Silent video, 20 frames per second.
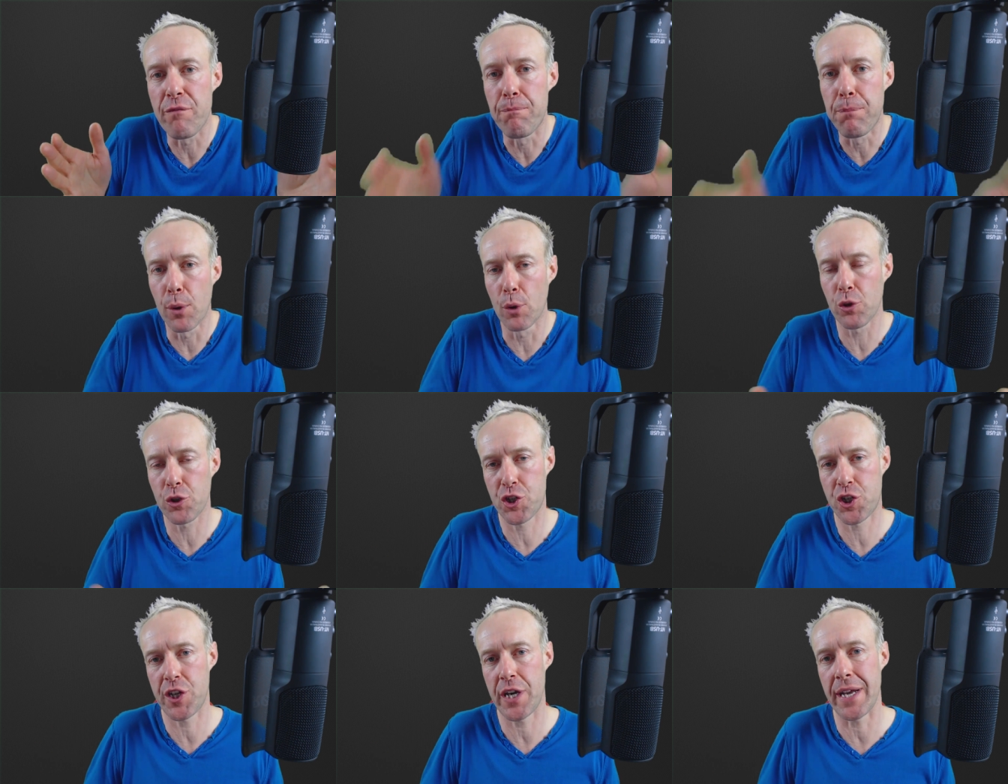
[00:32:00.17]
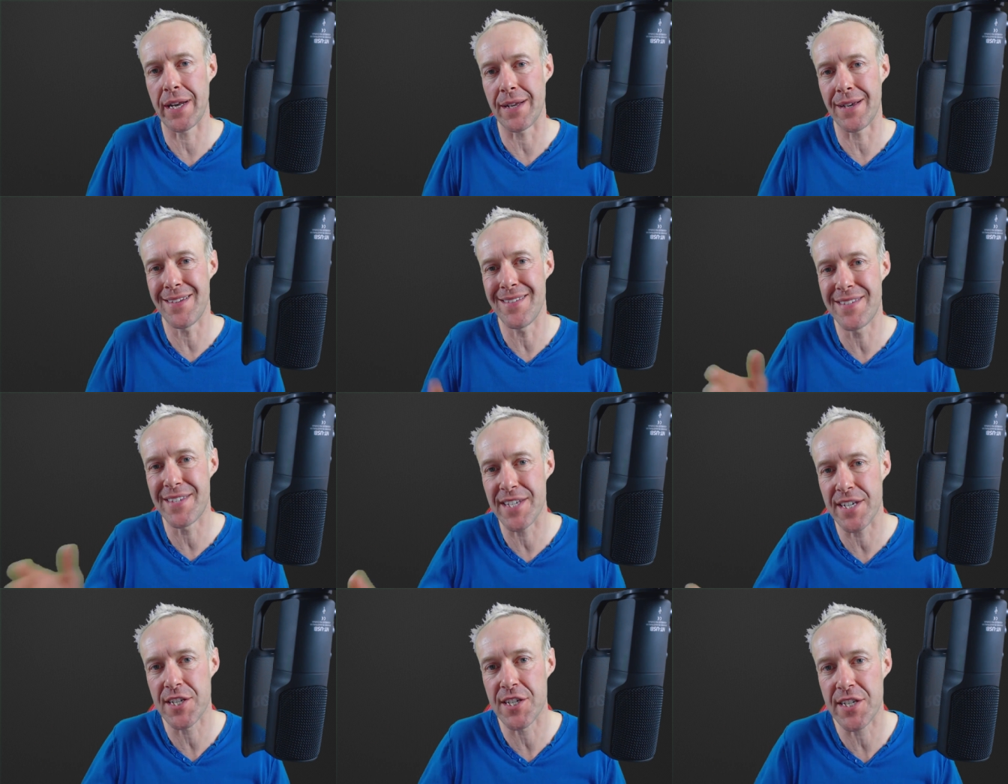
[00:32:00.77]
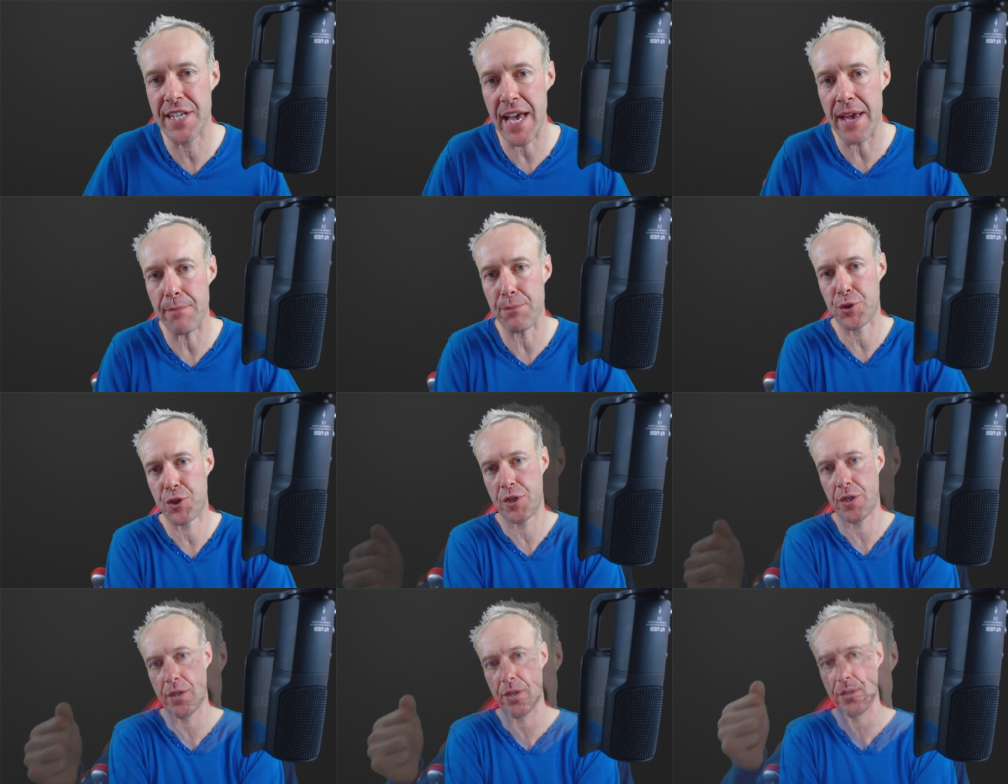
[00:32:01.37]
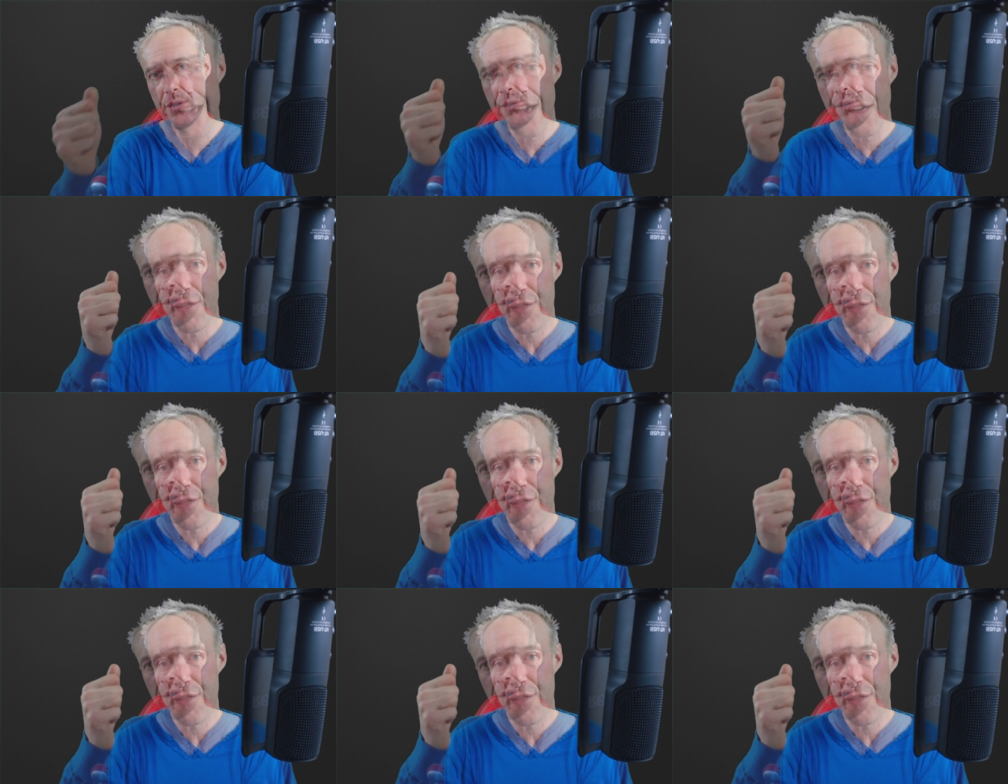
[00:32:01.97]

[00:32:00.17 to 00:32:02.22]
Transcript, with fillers: of bullshit and deception.